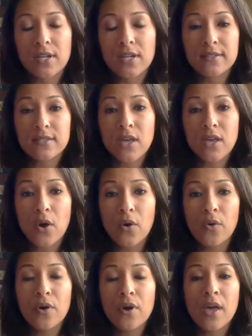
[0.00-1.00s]
And
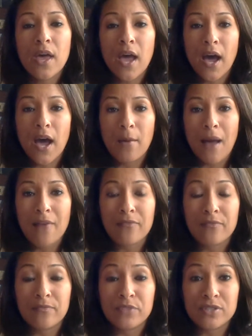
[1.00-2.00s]
so I've
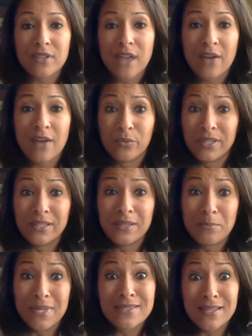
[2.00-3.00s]
just gotten really
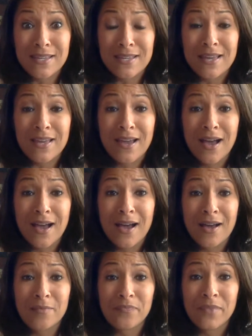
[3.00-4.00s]
busy
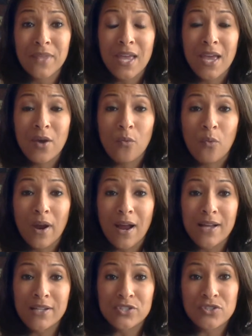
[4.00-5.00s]
where
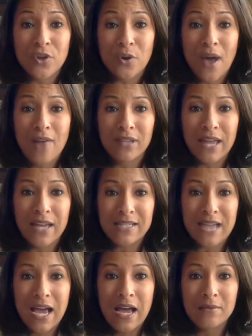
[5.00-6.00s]
I just don't have a lot of
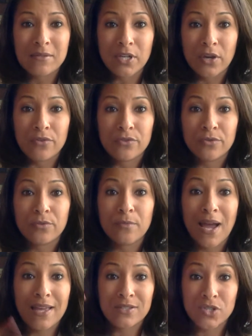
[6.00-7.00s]
time to go through
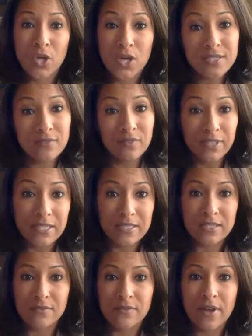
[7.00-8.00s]
my exhaustive
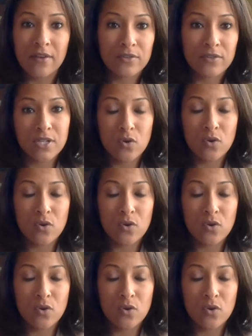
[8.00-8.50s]
list of every single